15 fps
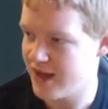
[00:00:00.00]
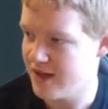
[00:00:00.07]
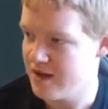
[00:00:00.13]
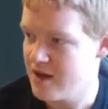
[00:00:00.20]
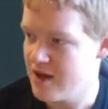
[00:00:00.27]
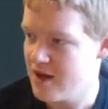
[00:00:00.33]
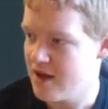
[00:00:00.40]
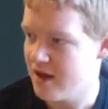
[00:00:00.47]

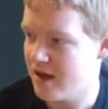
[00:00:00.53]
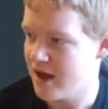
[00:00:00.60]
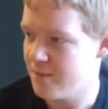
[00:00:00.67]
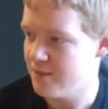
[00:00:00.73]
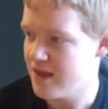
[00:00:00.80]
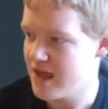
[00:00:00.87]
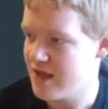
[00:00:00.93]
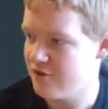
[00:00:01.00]
player.
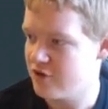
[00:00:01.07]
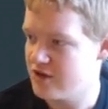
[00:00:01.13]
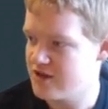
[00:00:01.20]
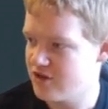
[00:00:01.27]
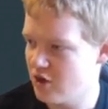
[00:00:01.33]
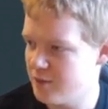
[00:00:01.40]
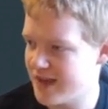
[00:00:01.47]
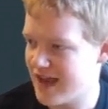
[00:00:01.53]
Even
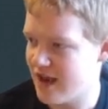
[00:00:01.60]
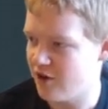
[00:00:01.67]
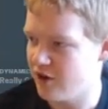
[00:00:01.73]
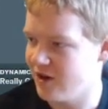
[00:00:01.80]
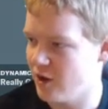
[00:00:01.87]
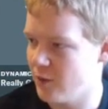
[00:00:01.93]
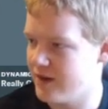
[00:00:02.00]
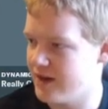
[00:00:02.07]
he's got to be getting
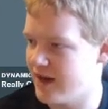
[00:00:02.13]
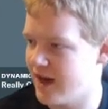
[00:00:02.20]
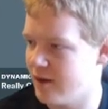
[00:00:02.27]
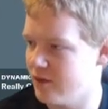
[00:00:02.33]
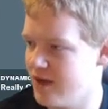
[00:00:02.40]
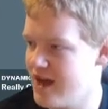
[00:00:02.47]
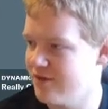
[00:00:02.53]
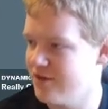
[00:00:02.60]
on a little bit
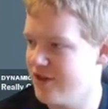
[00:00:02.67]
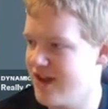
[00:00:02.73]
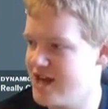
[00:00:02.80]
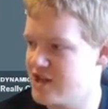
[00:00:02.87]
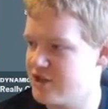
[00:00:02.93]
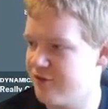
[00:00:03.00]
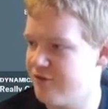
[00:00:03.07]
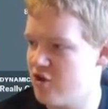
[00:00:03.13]
now. Even at
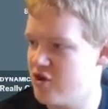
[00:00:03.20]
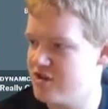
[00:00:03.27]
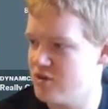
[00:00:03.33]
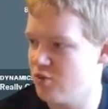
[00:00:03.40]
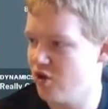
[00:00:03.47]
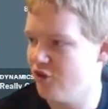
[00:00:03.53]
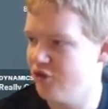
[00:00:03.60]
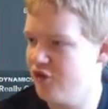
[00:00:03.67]
the age of
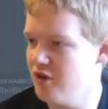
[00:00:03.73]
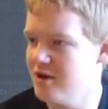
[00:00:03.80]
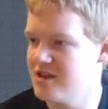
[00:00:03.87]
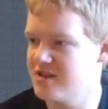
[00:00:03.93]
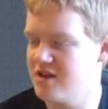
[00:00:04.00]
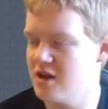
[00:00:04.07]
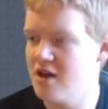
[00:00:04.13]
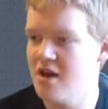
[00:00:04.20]
31.
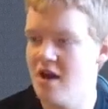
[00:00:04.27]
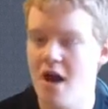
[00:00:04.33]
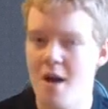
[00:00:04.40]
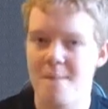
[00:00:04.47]
Similar to